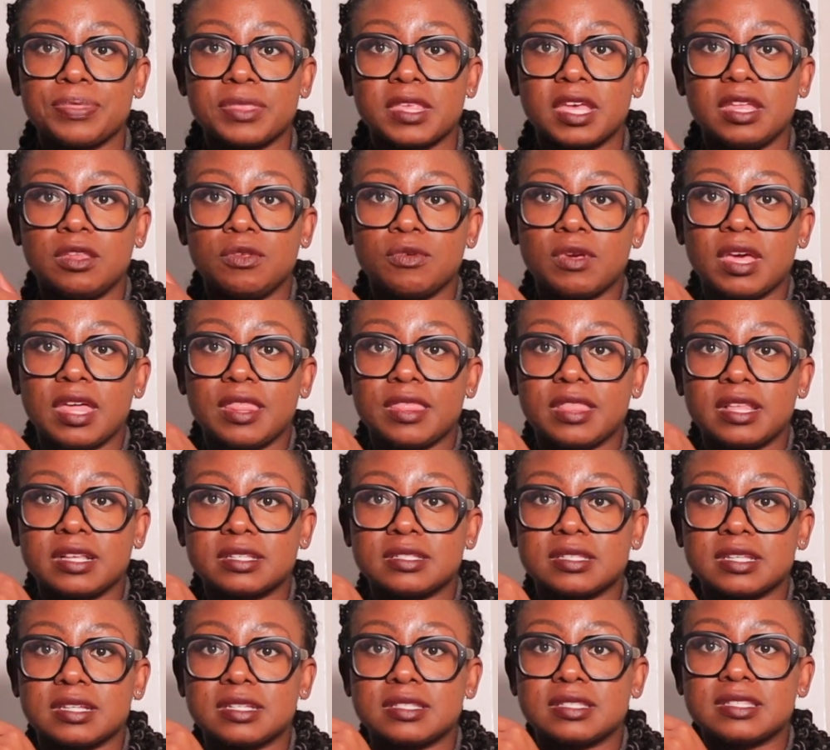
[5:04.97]
and you get
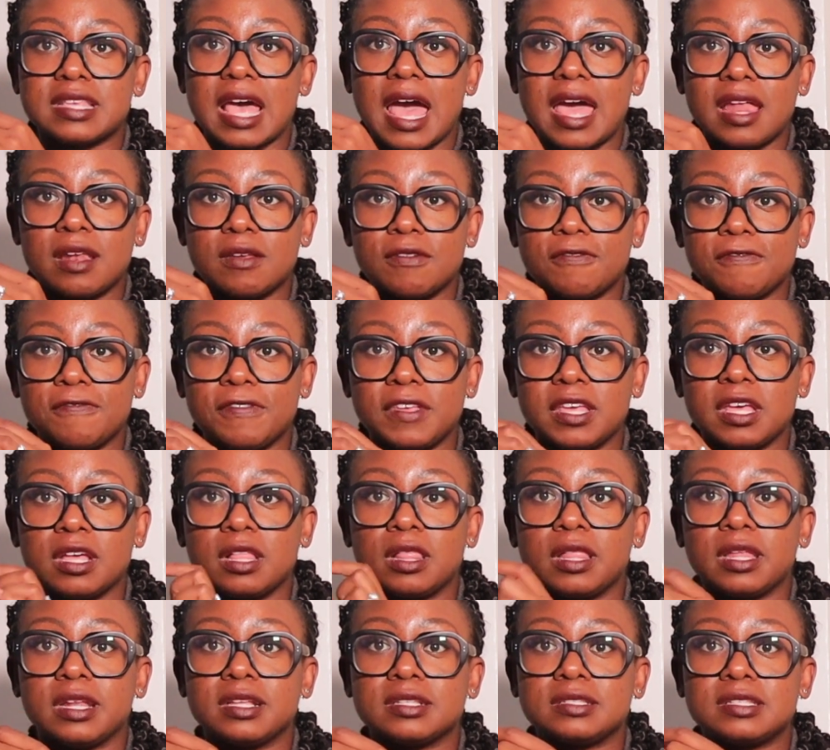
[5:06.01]
this like satin
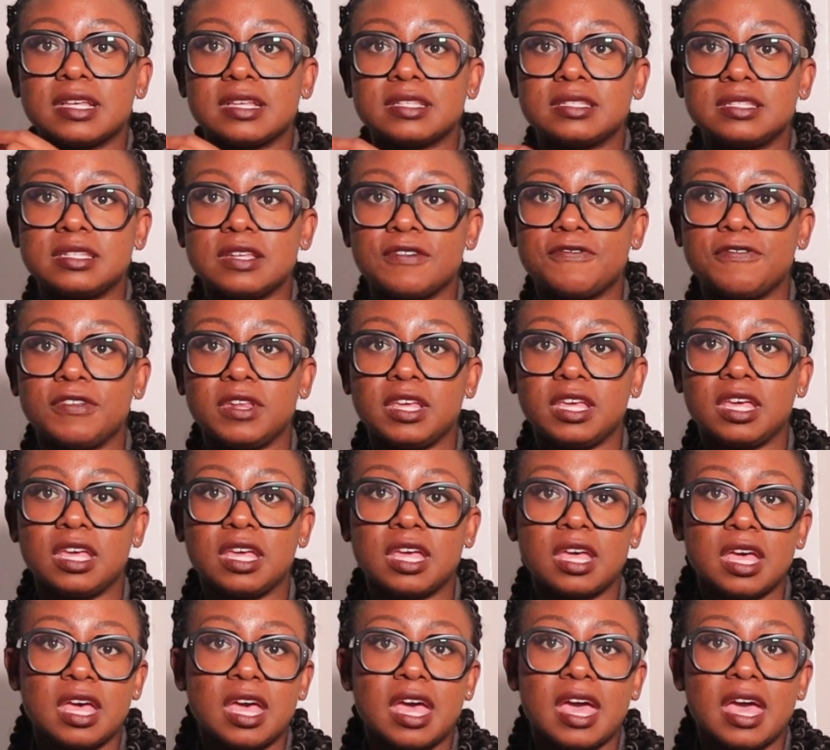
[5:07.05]
feel, and it says Tiffany.